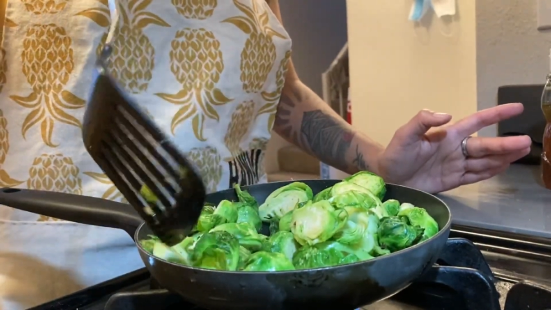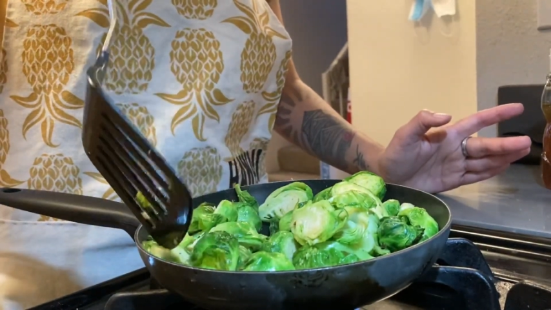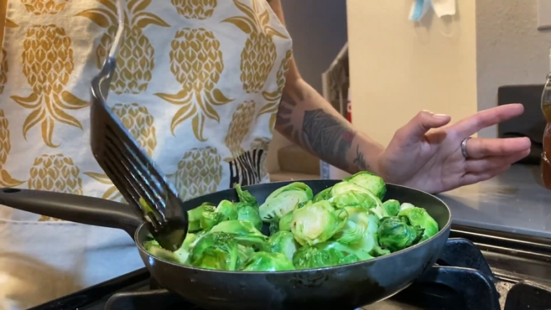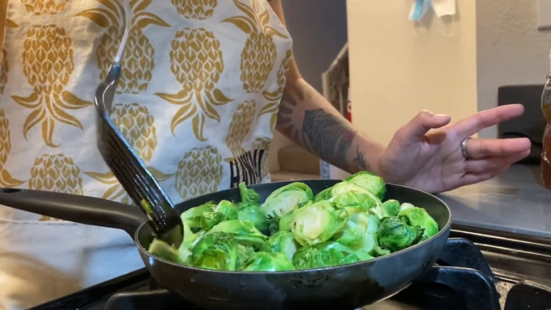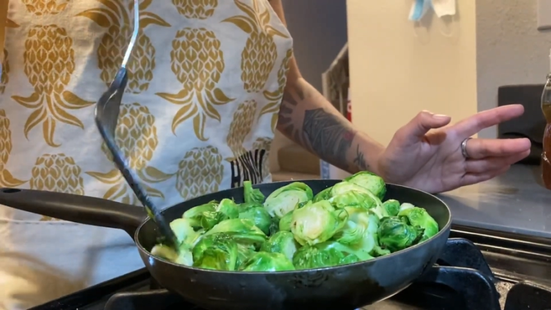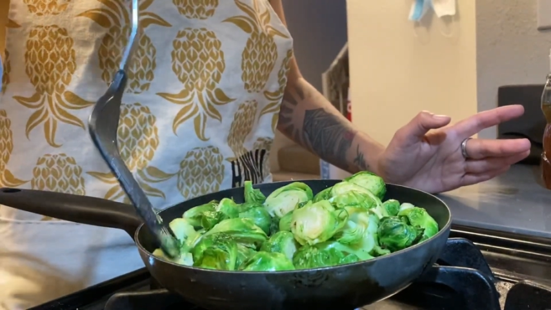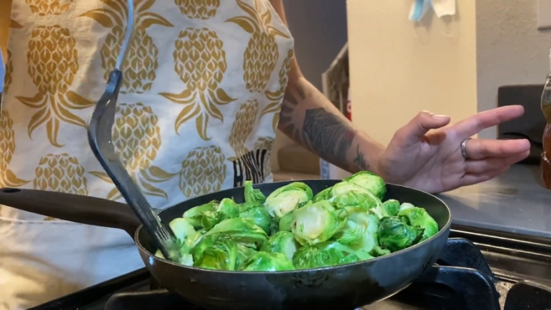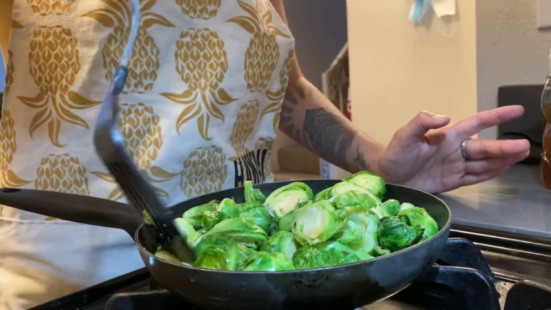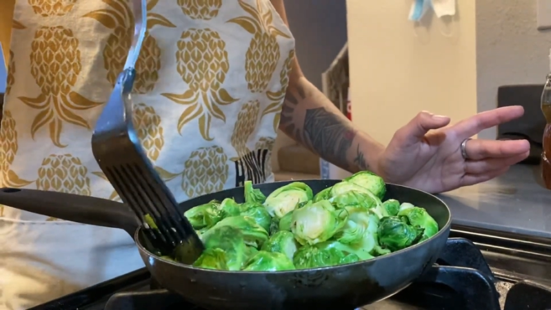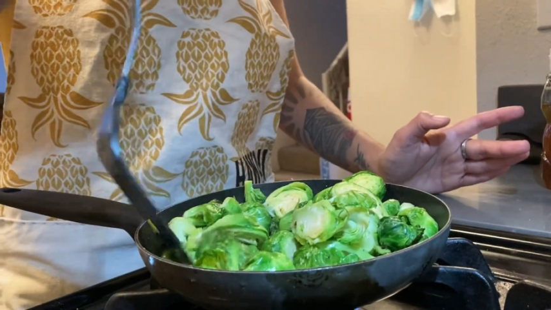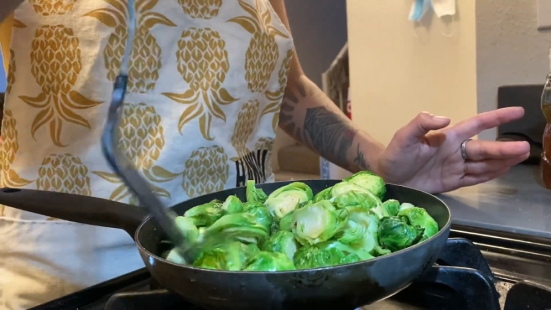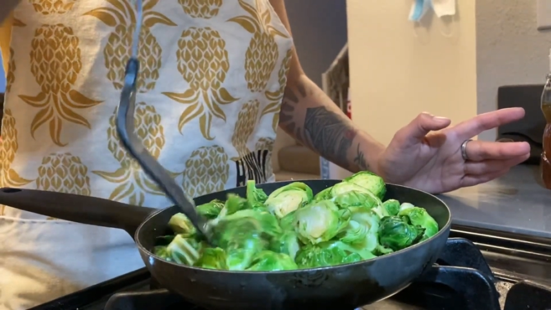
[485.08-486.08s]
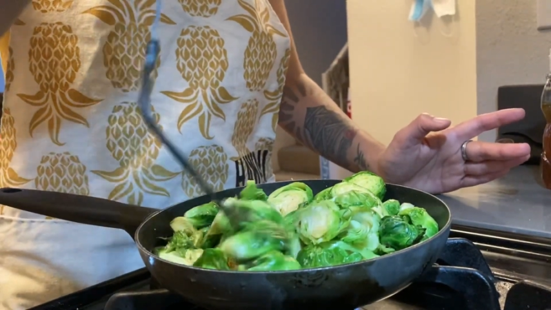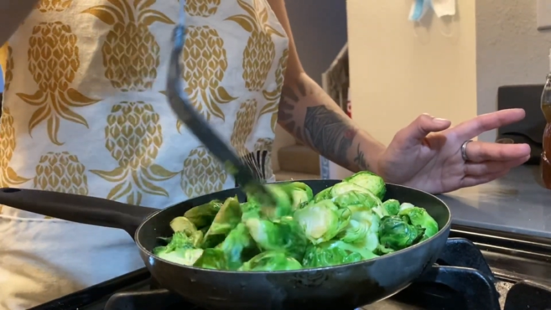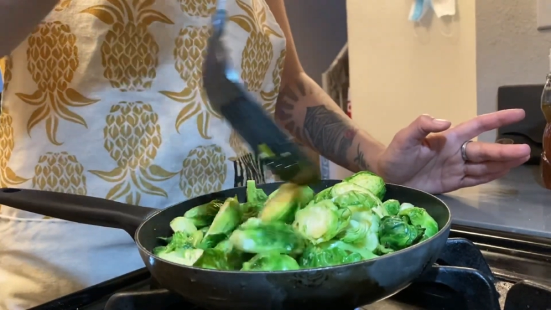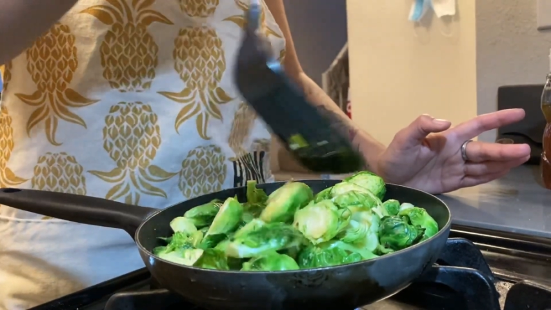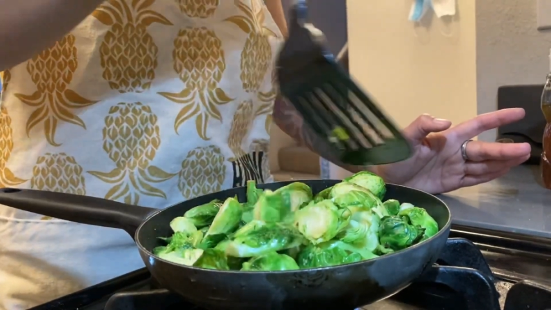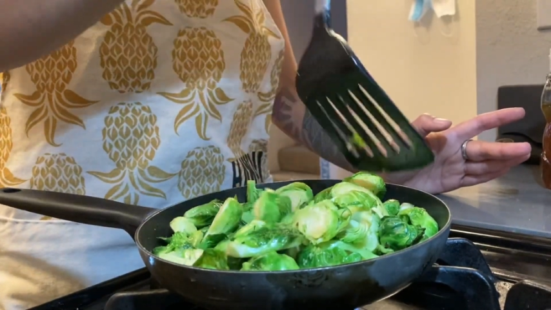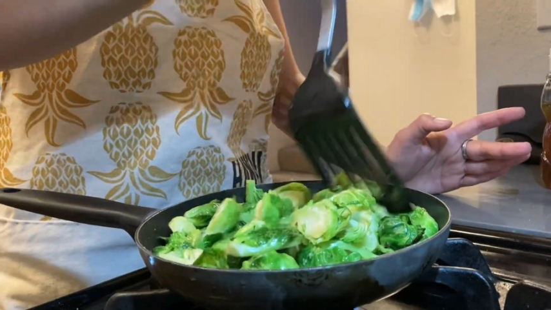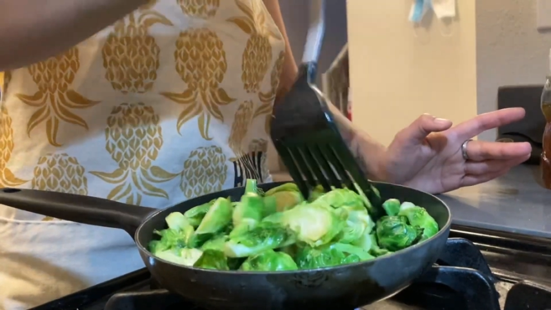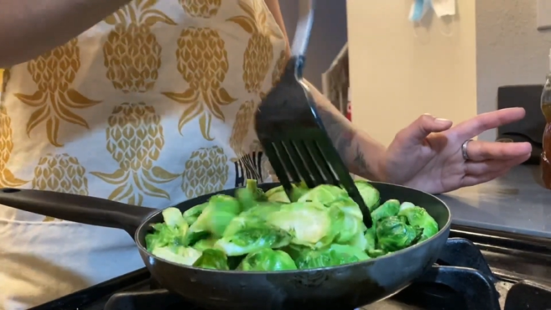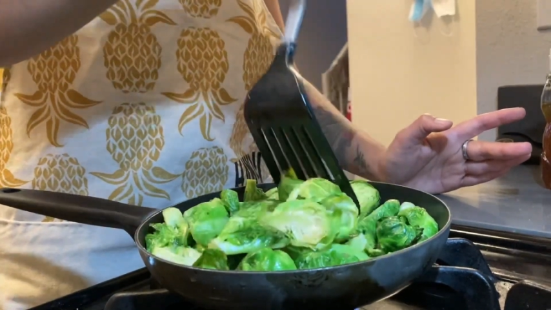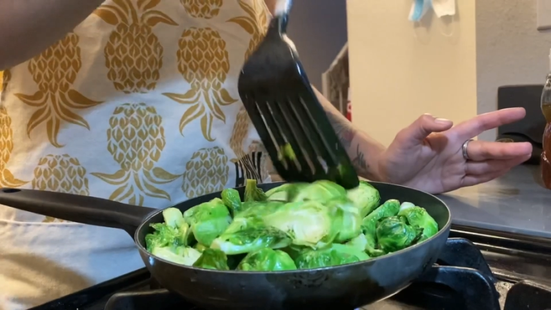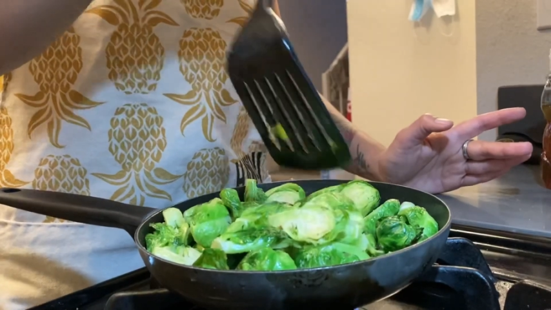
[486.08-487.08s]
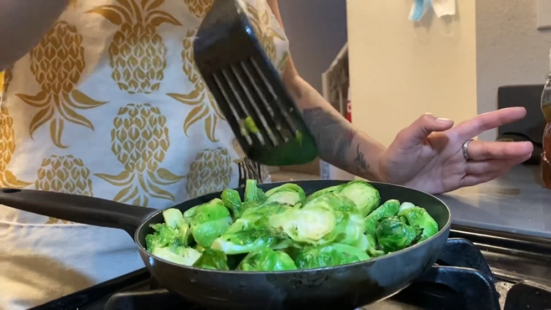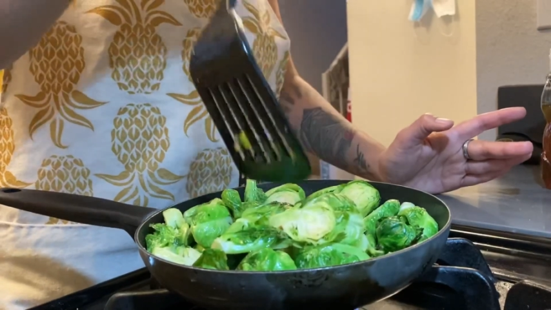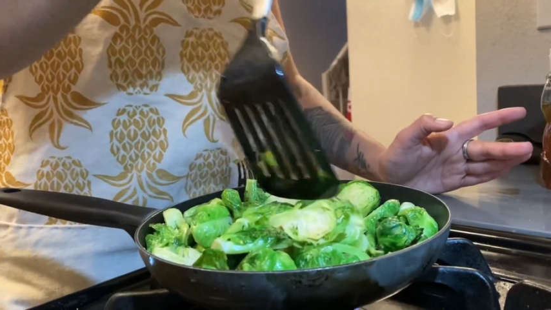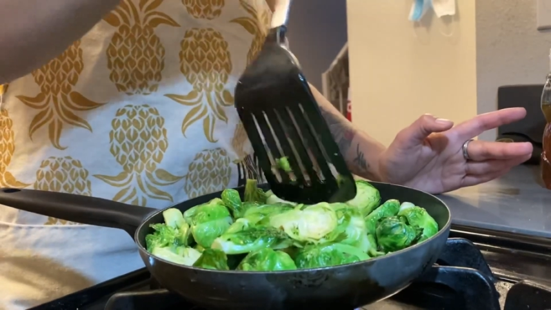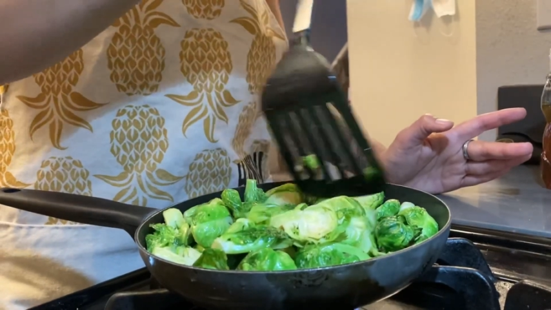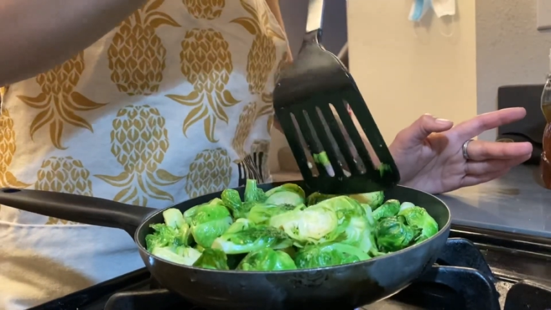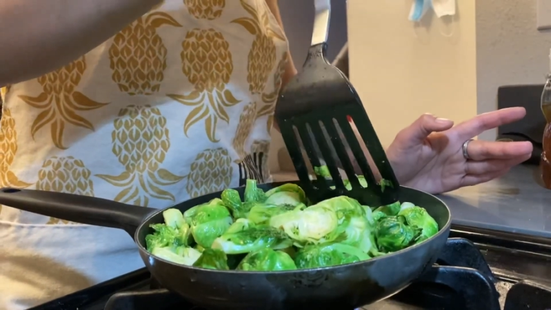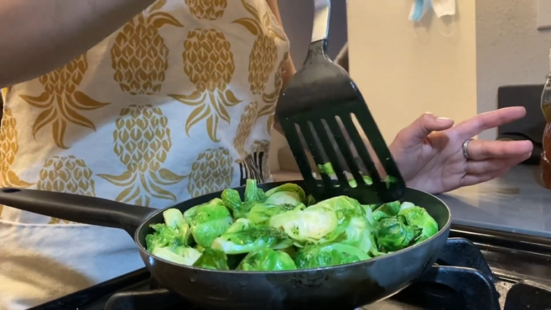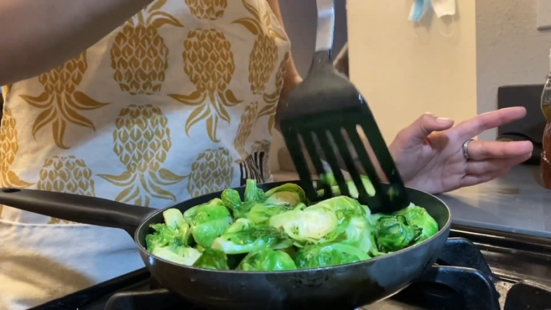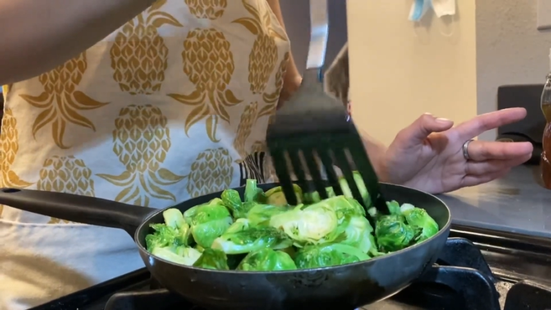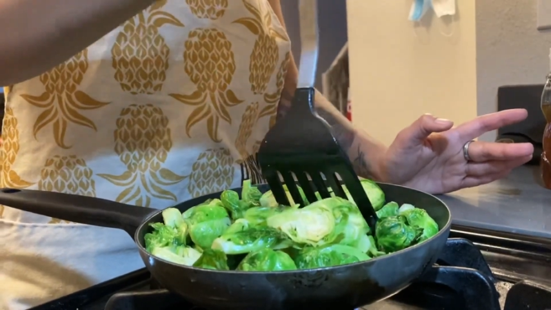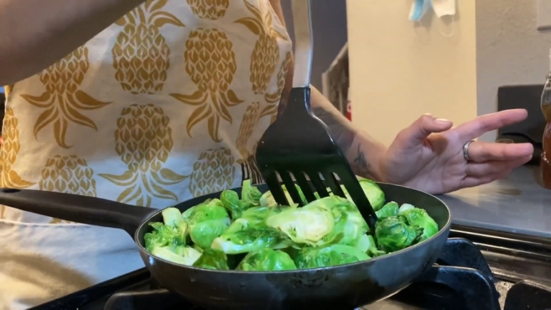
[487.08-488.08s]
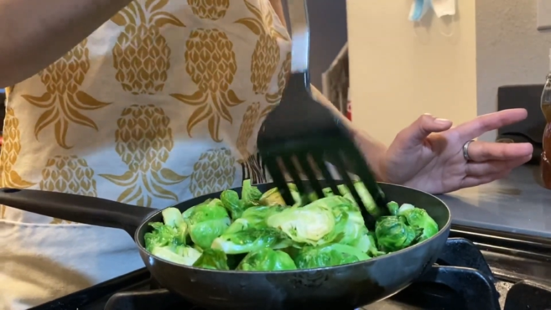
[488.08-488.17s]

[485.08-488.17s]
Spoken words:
(no speaker visible)